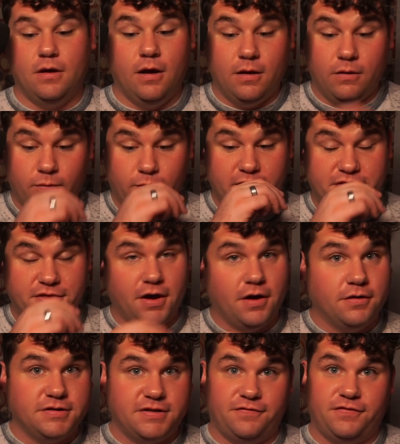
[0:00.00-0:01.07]
with
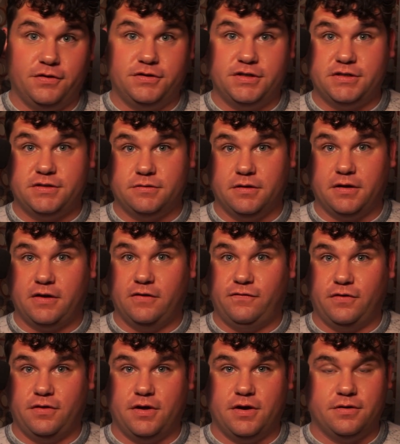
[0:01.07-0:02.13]
those, if you're just looking
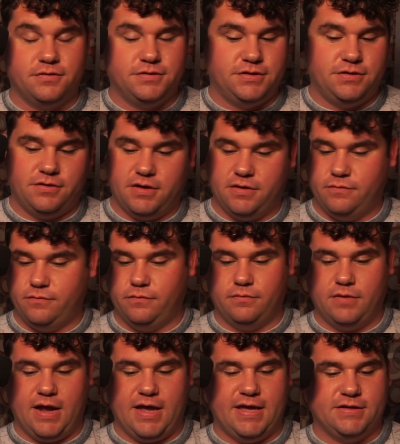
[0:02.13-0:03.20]
for those, you can,
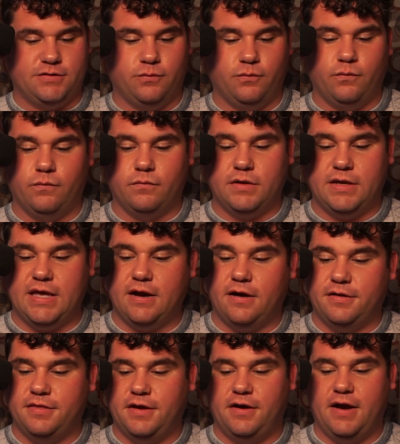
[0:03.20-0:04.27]
I guess, get
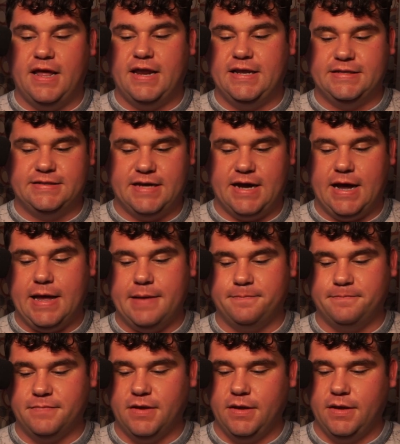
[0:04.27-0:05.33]
on there
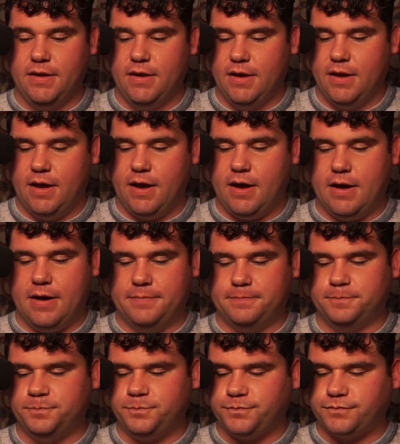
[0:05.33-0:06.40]
anytime.
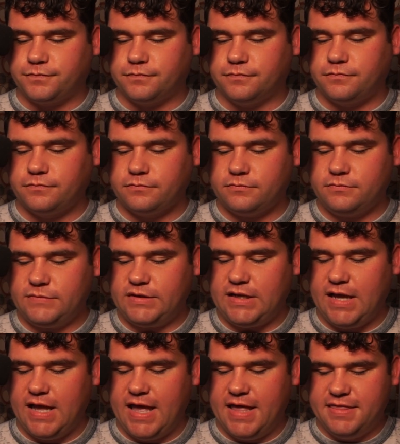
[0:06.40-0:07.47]
And
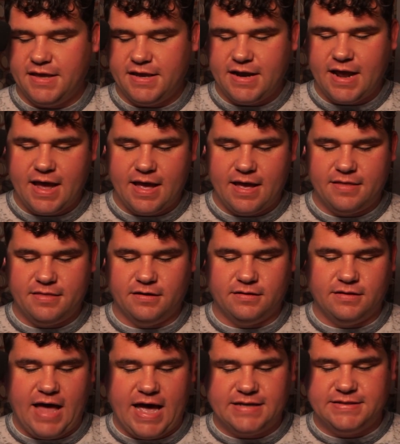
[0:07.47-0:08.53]
then the
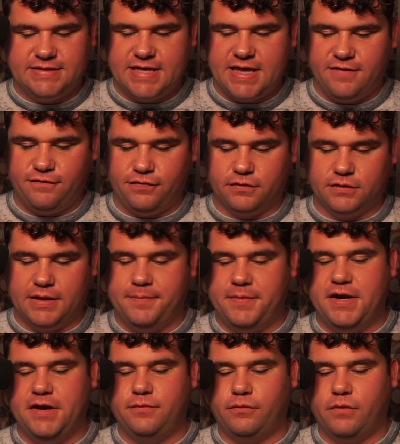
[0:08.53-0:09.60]
last thing for
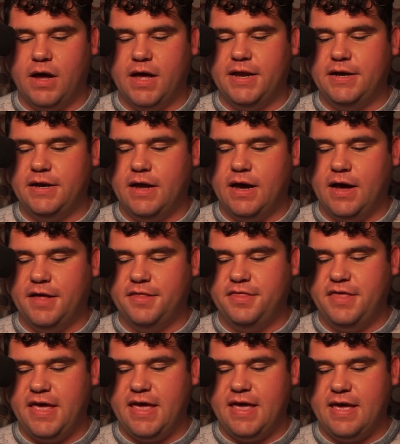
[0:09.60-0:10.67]
Limited Run,
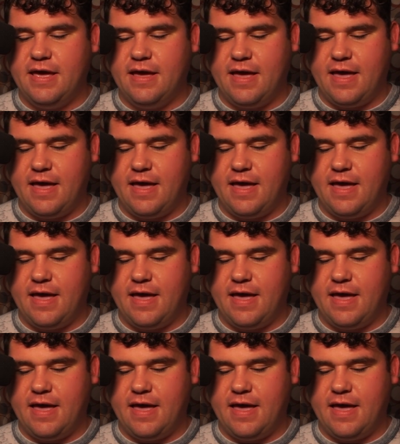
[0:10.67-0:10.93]
they